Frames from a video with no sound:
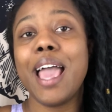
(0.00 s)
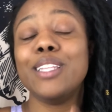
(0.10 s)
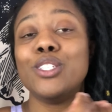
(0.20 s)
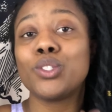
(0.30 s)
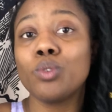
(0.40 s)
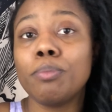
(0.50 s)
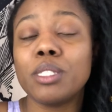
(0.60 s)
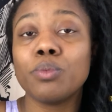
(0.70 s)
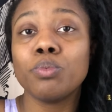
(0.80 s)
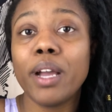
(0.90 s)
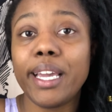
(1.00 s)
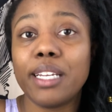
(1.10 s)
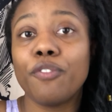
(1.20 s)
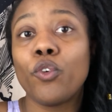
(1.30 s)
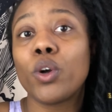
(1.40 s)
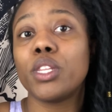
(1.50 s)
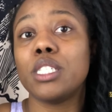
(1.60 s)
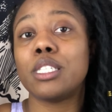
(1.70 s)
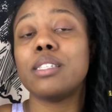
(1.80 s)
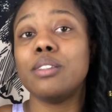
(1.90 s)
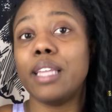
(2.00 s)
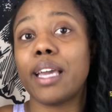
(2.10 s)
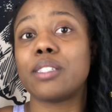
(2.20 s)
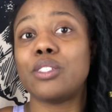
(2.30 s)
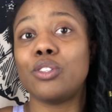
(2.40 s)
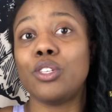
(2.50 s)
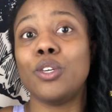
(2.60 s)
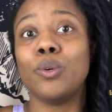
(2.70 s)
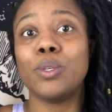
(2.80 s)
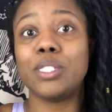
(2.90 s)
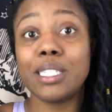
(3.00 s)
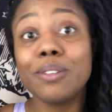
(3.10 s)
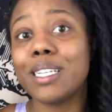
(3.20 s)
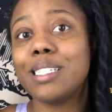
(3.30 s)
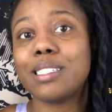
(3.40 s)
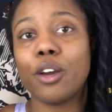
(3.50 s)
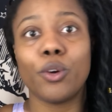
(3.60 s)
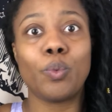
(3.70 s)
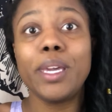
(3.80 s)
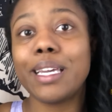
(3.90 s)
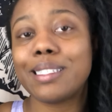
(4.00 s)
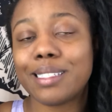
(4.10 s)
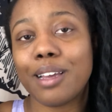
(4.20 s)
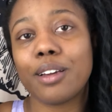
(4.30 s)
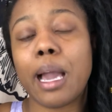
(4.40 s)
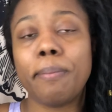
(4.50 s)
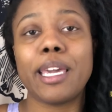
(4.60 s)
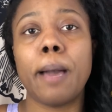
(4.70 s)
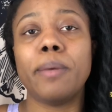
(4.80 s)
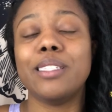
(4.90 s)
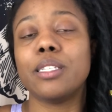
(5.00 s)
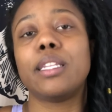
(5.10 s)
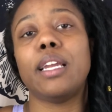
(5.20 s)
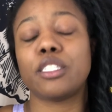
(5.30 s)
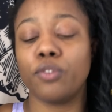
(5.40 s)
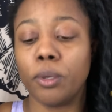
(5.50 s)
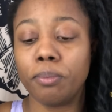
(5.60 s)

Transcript: and script and write for this next new series or week weeks coming up until the next full